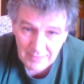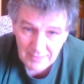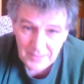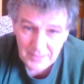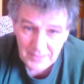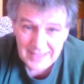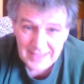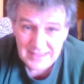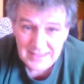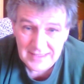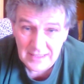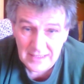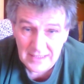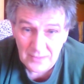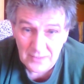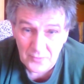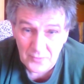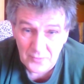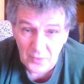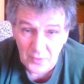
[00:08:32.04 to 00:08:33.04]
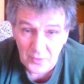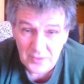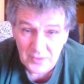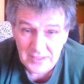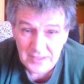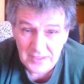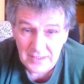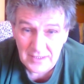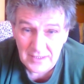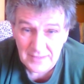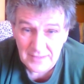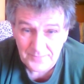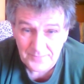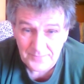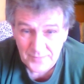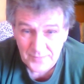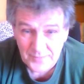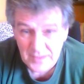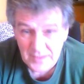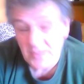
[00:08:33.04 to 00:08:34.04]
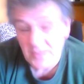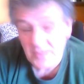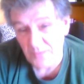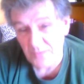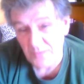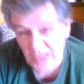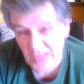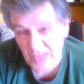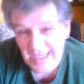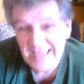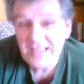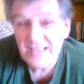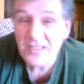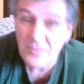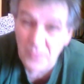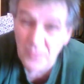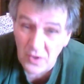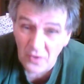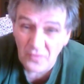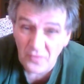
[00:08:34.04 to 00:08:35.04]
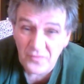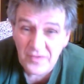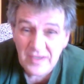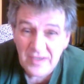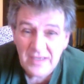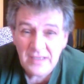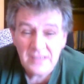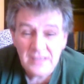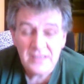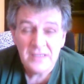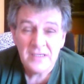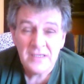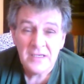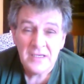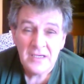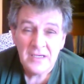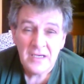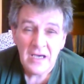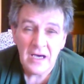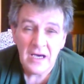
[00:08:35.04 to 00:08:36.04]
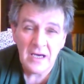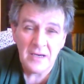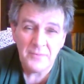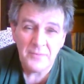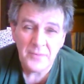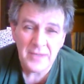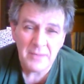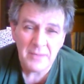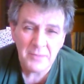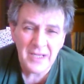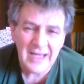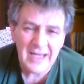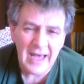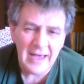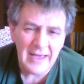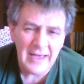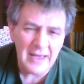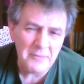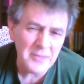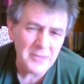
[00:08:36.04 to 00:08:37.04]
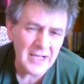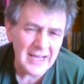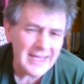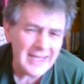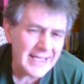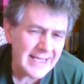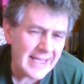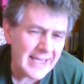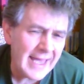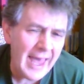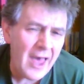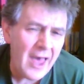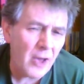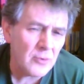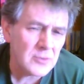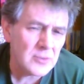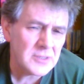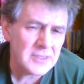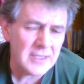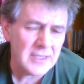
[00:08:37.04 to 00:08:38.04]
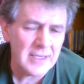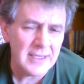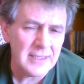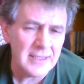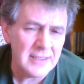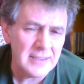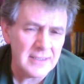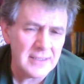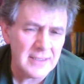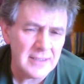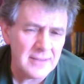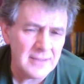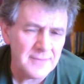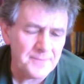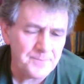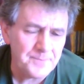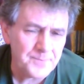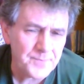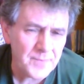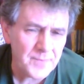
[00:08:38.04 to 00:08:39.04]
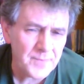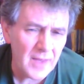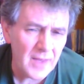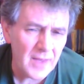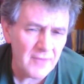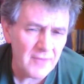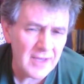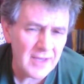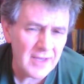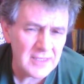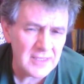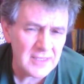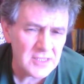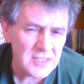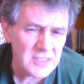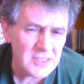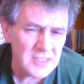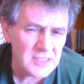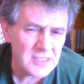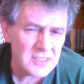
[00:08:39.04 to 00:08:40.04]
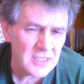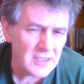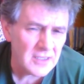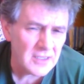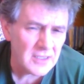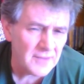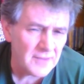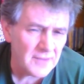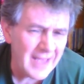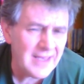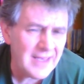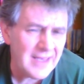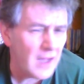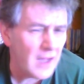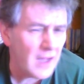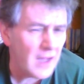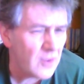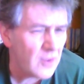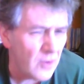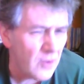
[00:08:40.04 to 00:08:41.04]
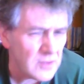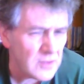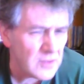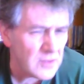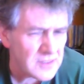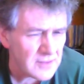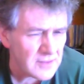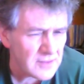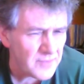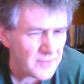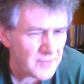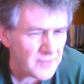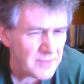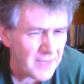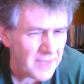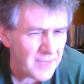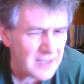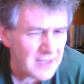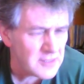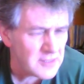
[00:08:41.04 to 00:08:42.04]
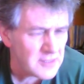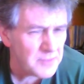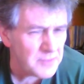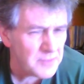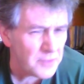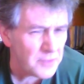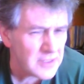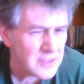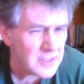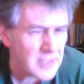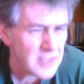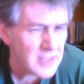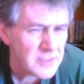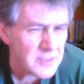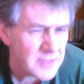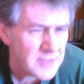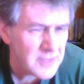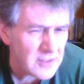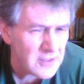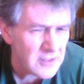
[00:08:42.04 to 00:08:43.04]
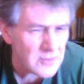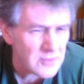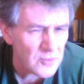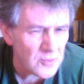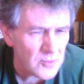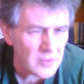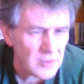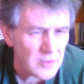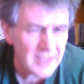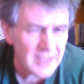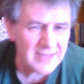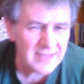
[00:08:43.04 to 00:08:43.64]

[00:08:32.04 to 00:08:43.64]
I'm back drinking water and some tea and some coffee, but I'm cleaning out, and I've hardly touched any alcohol since I've been back, because my body tells me it doesn't want that.